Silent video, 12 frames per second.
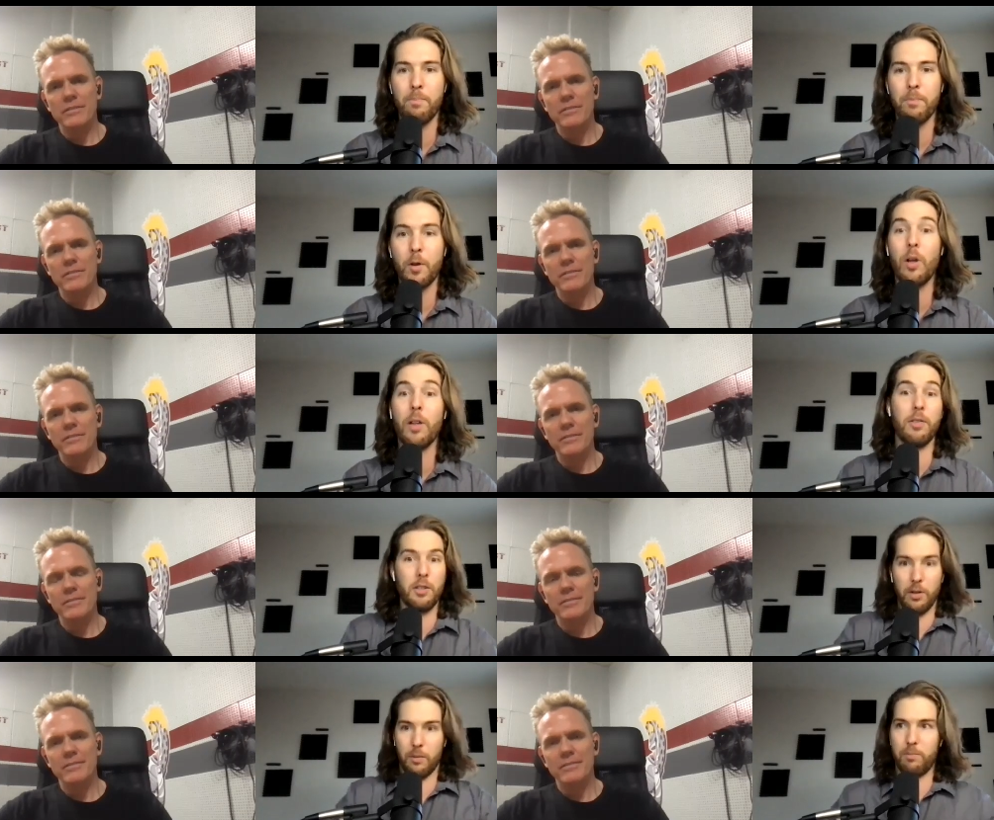Speaker 1: well,
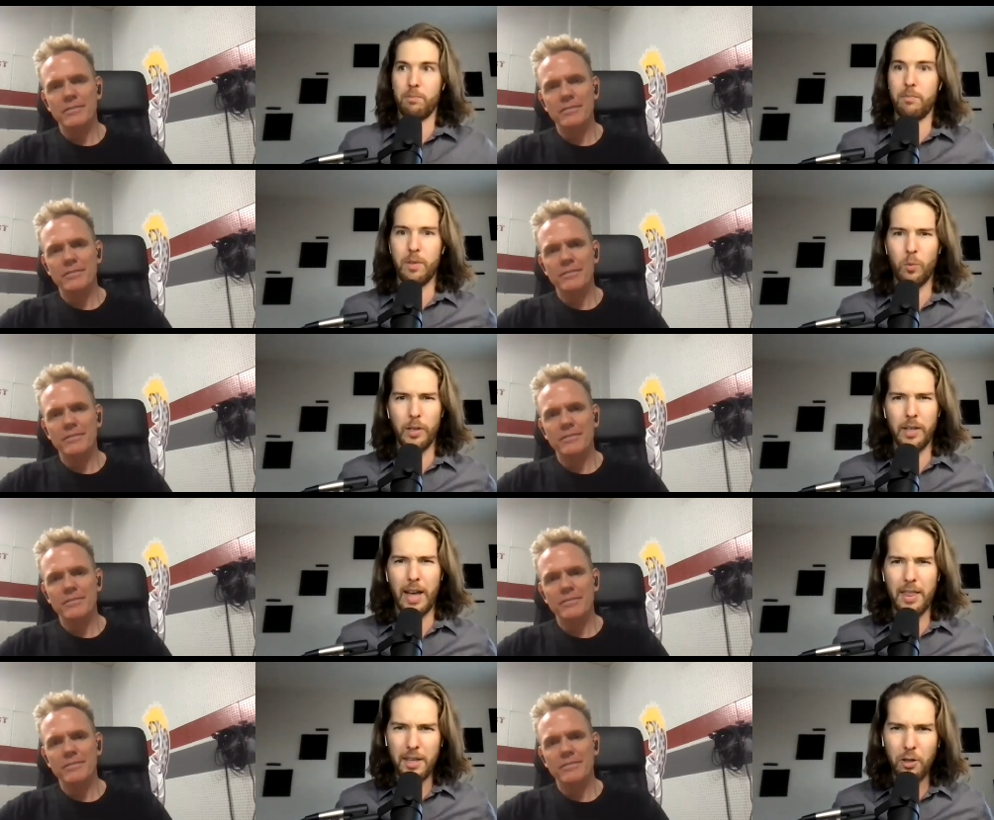your what I
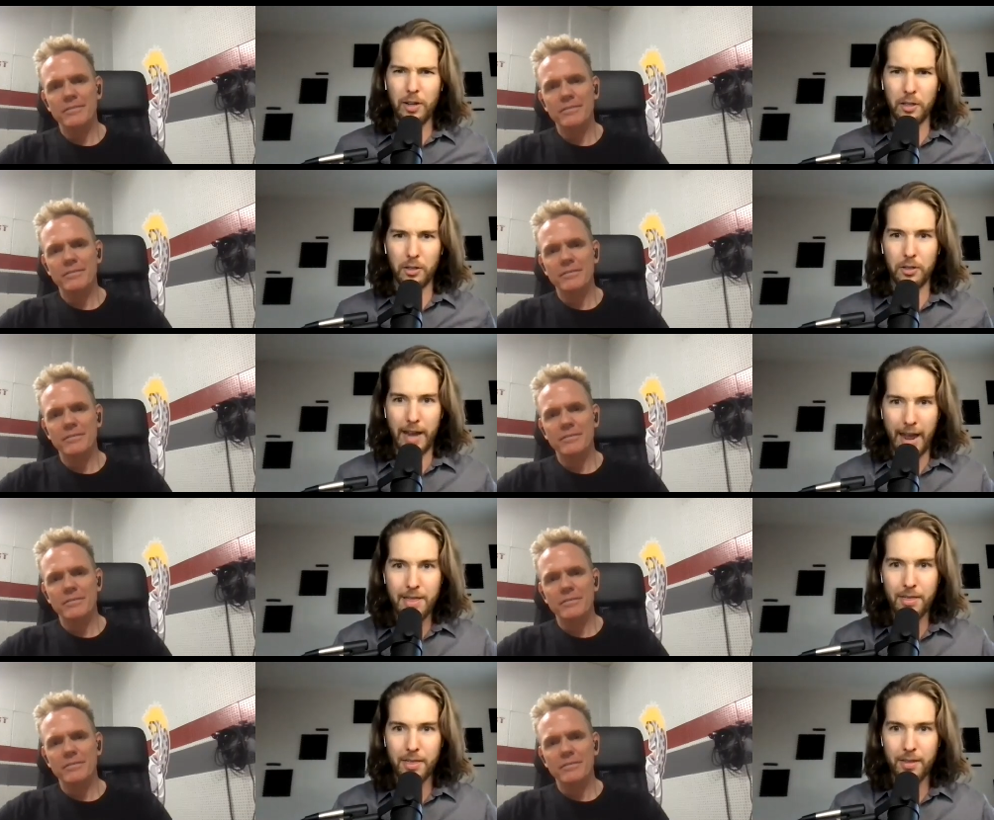think you're on your
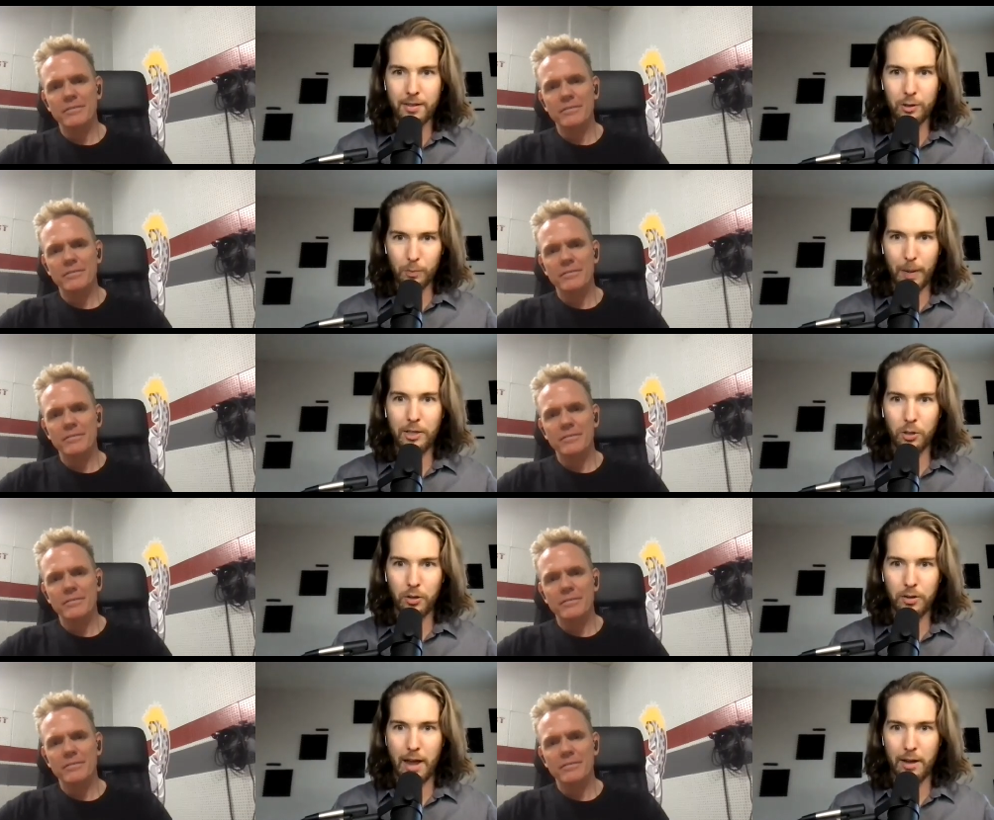tenth special
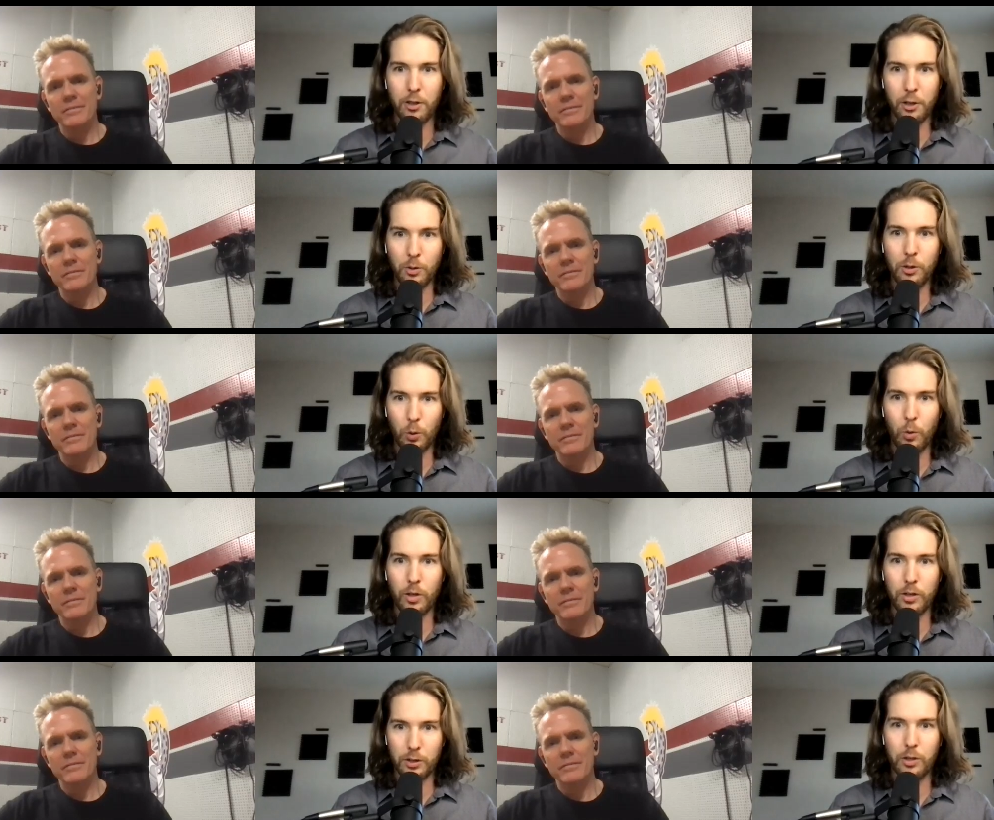now. Your new tour,
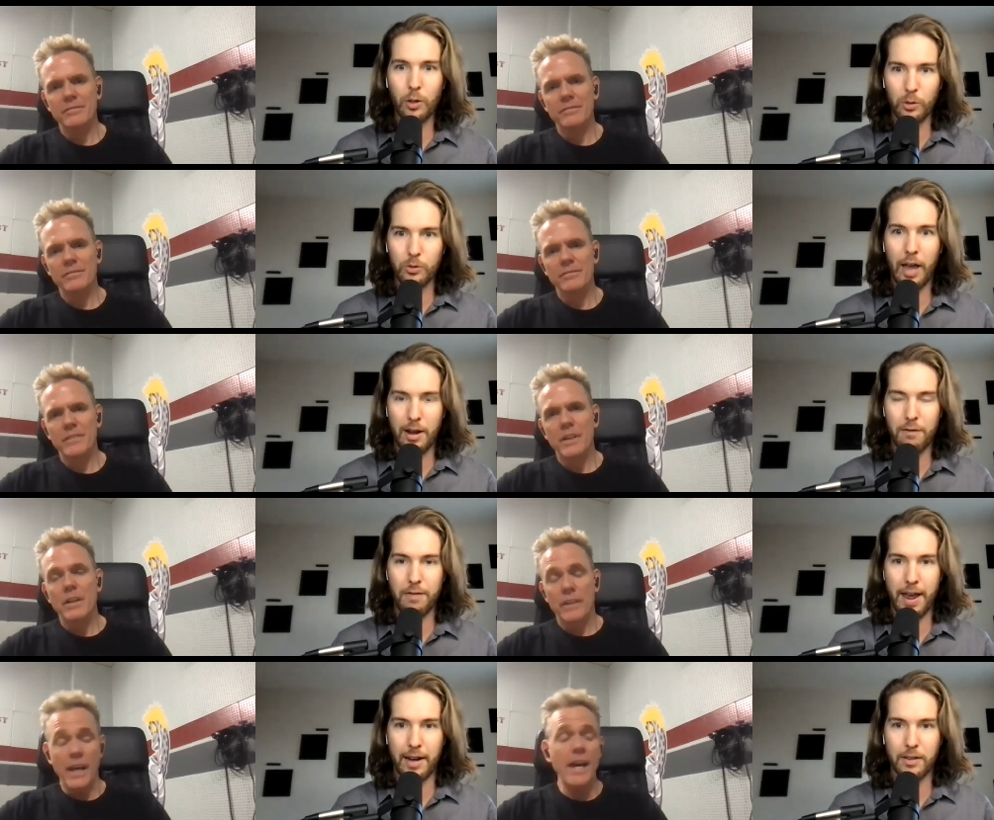Zero Side
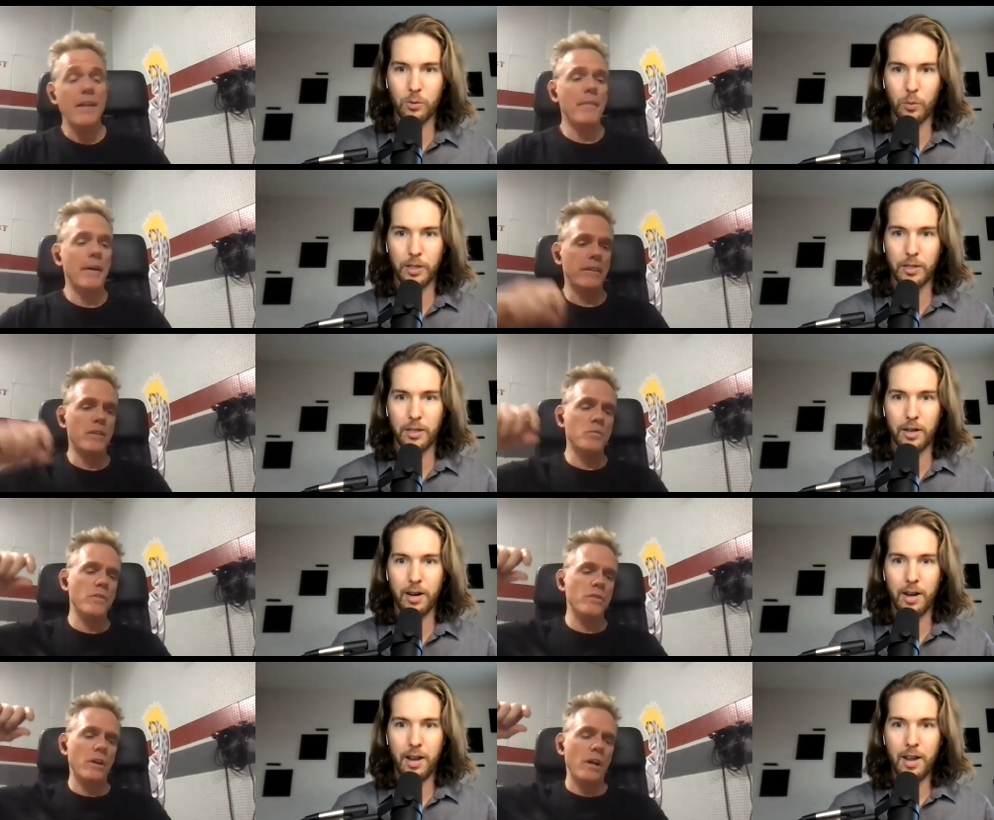Effects. Yeah, my tenth
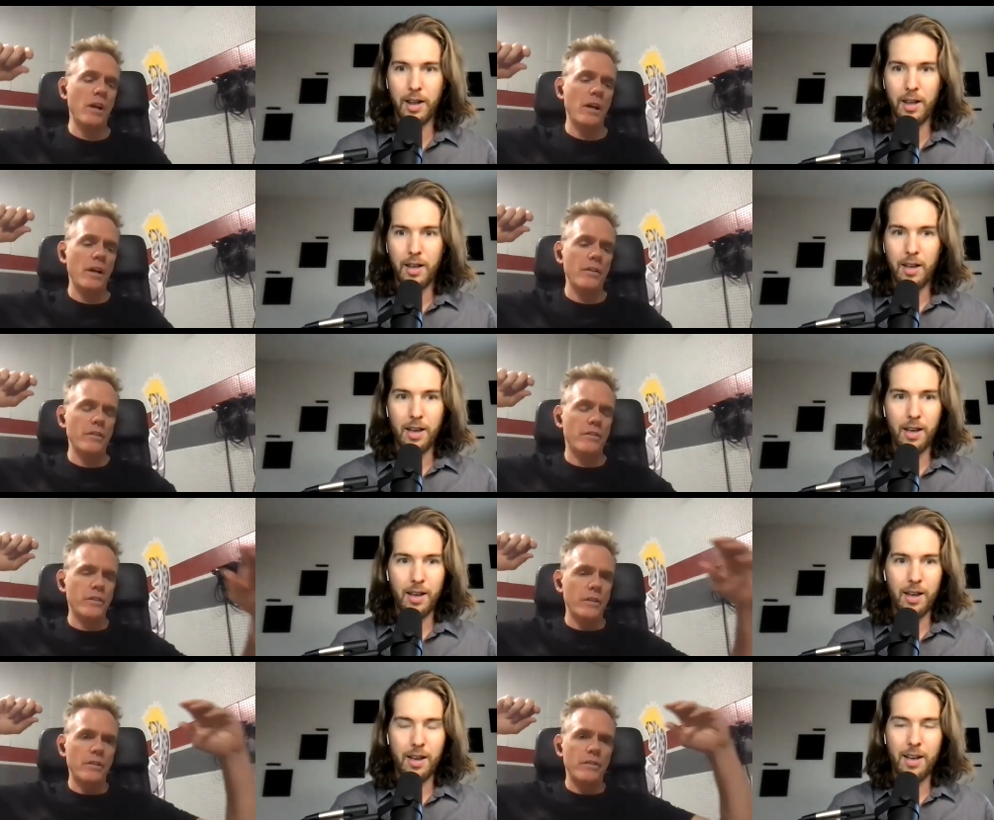
Speaker 2: special. Uh,
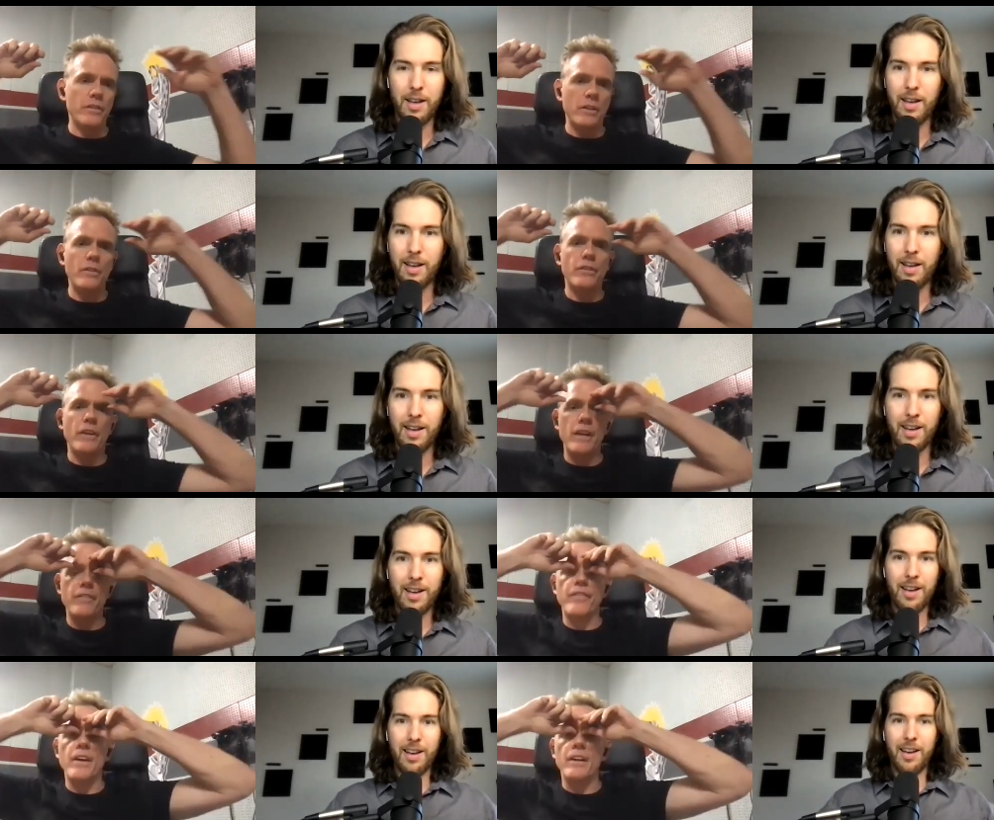Zero Side
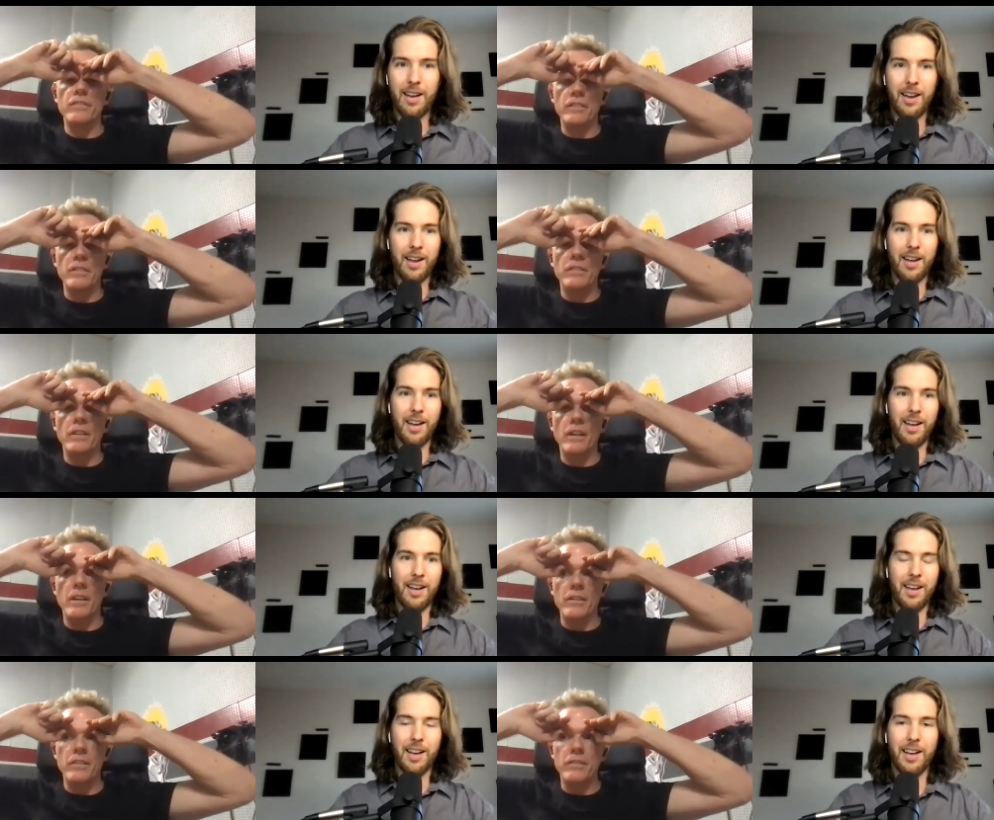Effects is
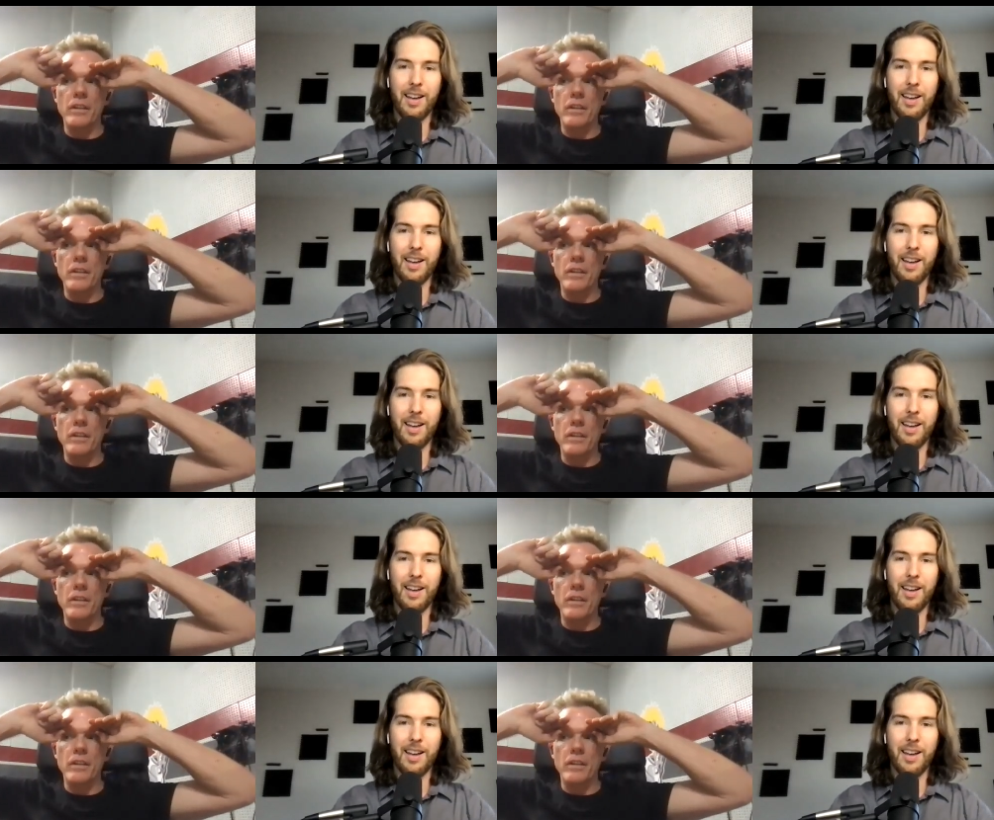is uh,